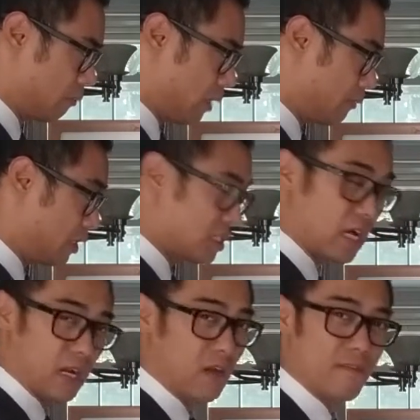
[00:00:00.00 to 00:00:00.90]
Maybe these
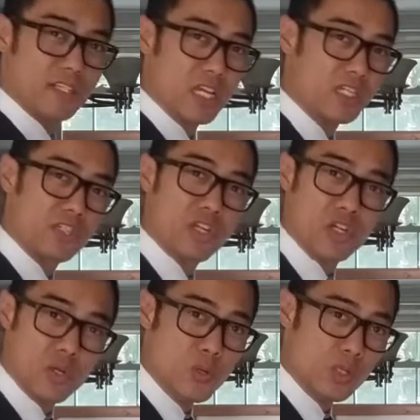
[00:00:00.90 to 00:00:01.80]
kind of conversations are
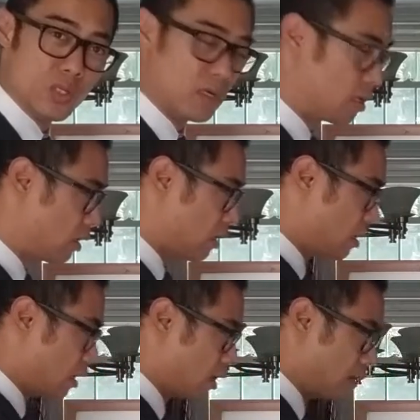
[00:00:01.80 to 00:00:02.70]
new.
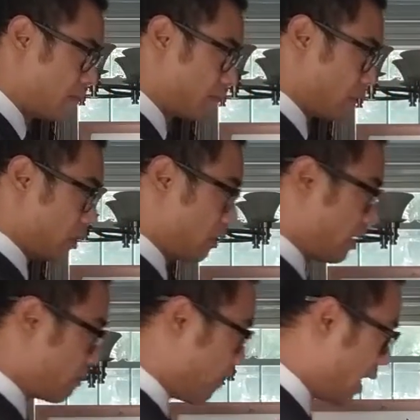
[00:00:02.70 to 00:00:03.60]
In
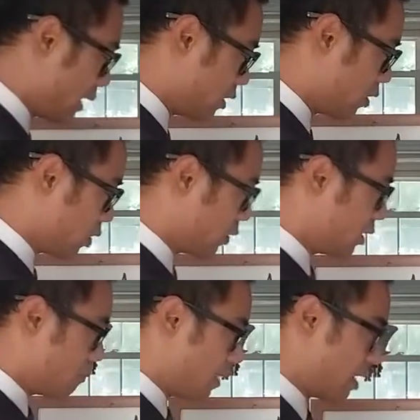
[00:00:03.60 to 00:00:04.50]
the mind though,
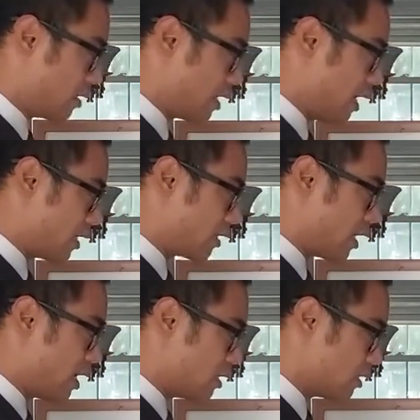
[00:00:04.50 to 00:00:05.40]

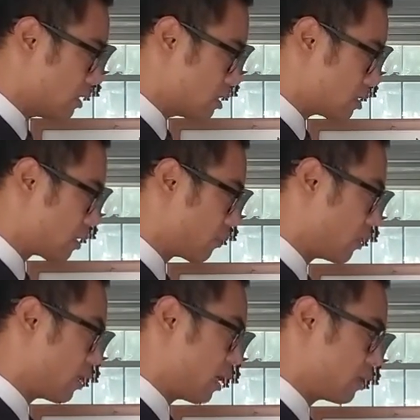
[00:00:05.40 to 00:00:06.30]
that is
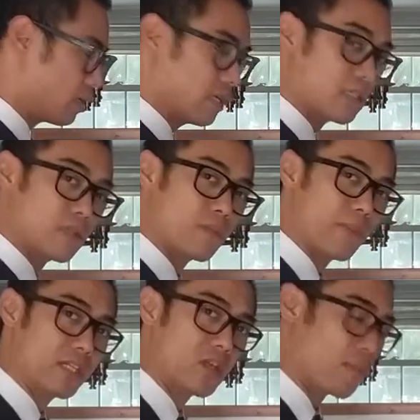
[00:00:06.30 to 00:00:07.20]
something that is
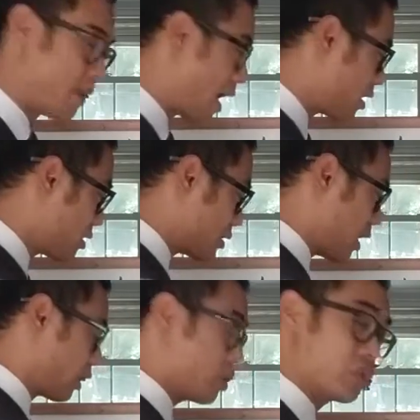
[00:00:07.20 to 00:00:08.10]
based on patterns
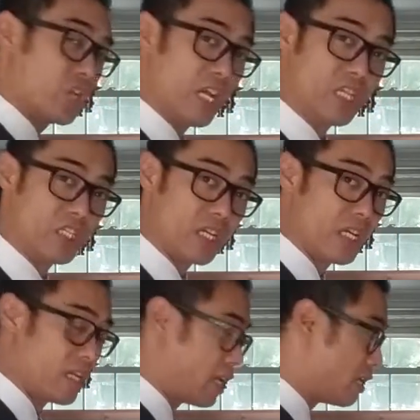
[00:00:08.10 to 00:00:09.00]
that can change
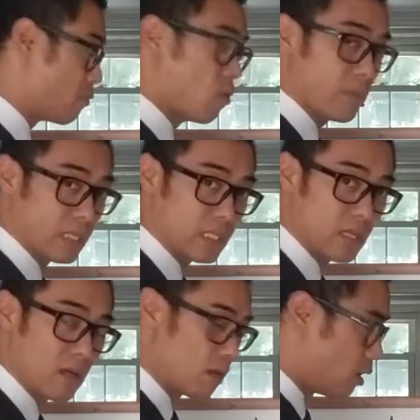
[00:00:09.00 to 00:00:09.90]
in any moment.
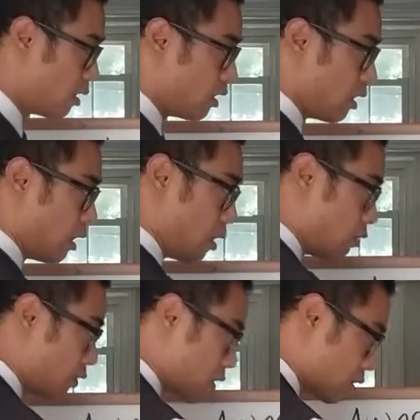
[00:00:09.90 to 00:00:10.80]

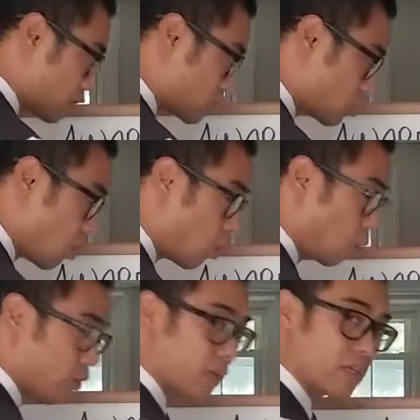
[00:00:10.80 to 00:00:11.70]
However, the
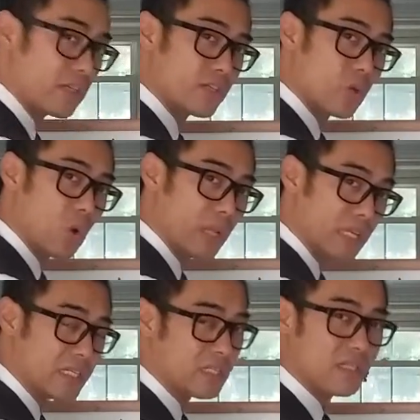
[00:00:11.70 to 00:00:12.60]
soul
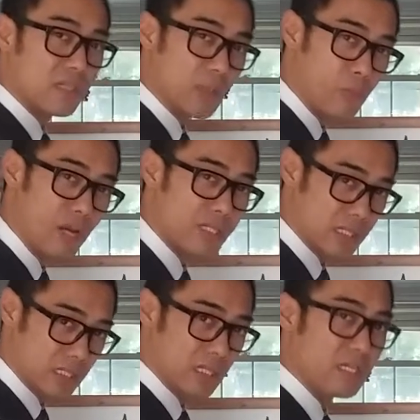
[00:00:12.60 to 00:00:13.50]
is the
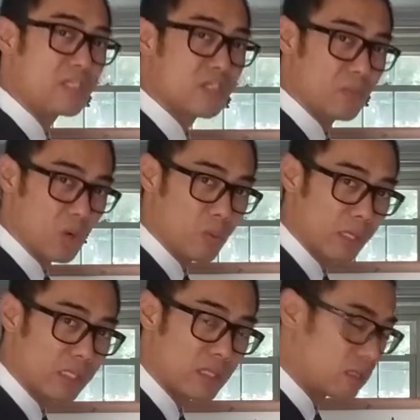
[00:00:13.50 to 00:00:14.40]
presence, is the
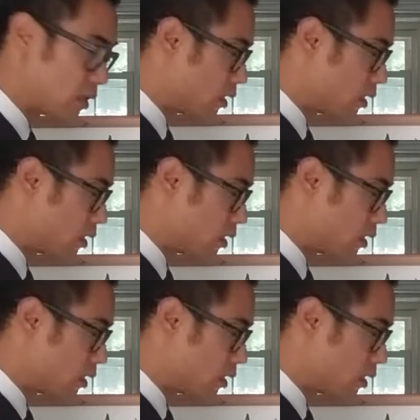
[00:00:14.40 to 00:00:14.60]
moment.